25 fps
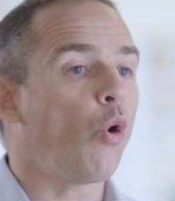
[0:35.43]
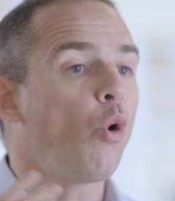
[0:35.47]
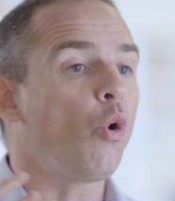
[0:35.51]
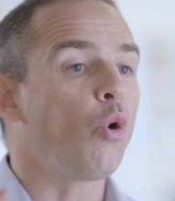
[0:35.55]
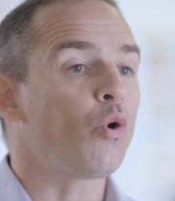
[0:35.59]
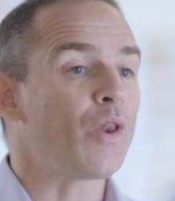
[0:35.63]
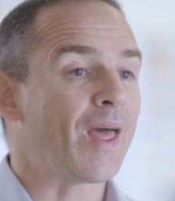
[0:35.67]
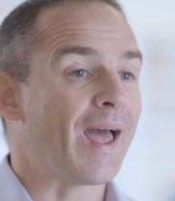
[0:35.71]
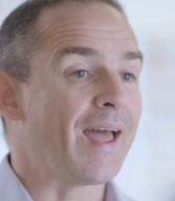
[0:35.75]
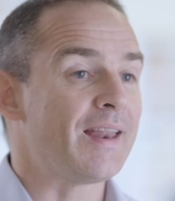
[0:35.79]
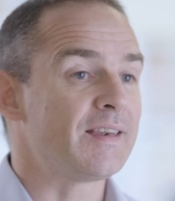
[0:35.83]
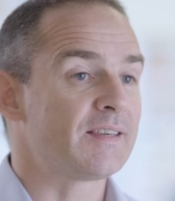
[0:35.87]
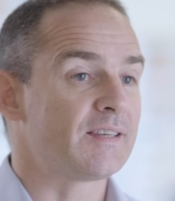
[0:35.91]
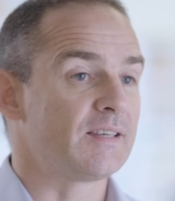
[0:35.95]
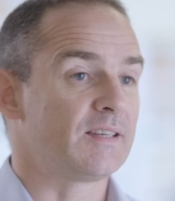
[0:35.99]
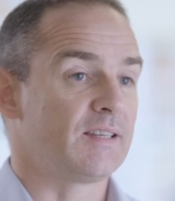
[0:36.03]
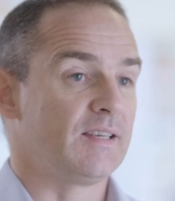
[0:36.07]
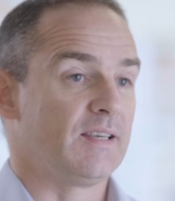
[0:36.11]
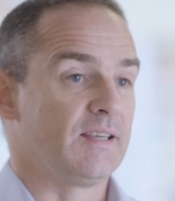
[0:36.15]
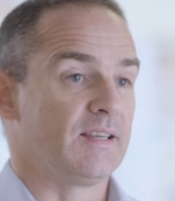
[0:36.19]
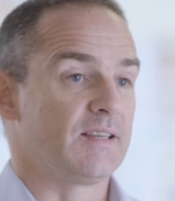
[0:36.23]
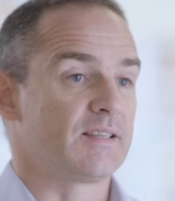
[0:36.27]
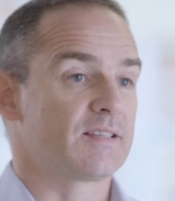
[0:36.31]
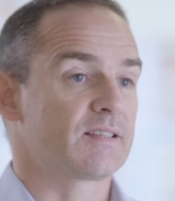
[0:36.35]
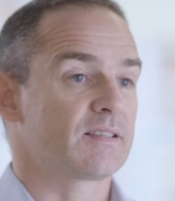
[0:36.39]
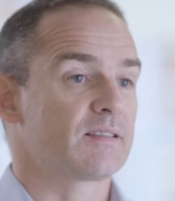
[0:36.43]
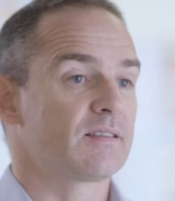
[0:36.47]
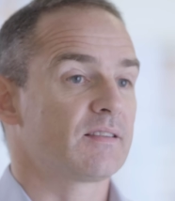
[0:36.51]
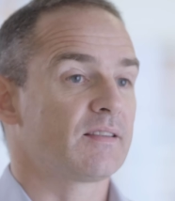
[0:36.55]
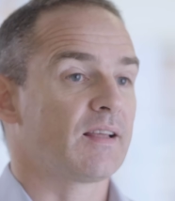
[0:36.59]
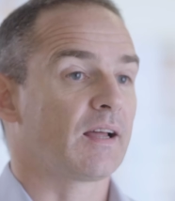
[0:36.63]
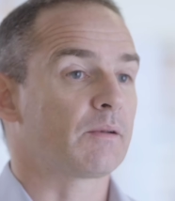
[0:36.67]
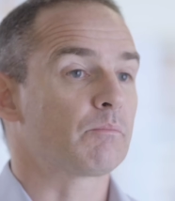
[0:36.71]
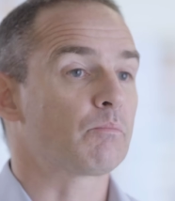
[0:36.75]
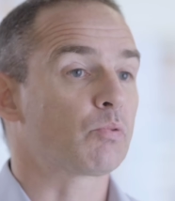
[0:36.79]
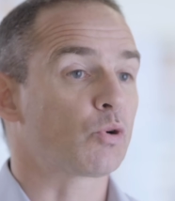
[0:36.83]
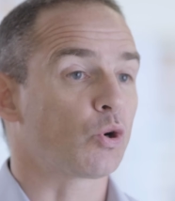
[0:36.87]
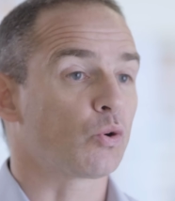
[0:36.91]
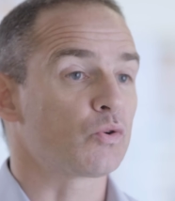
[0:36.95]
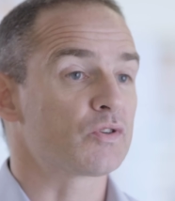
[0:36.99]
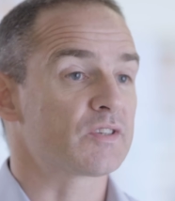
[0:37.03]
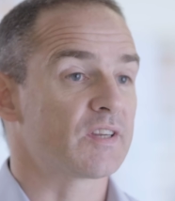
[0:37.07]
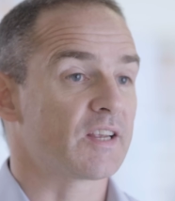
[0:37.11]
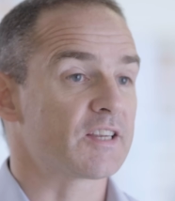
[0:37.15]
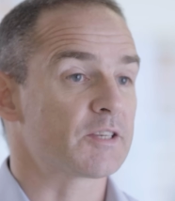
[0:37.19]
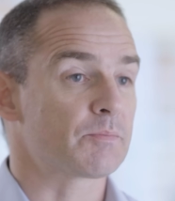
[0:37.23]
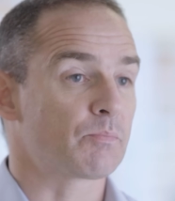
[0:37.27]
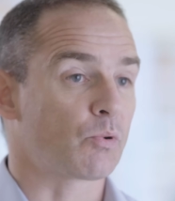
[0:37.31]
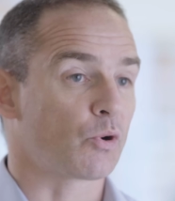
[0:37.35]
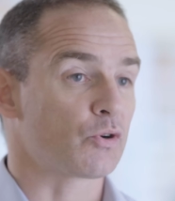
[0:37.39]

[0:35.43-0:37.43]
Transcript: all entities that process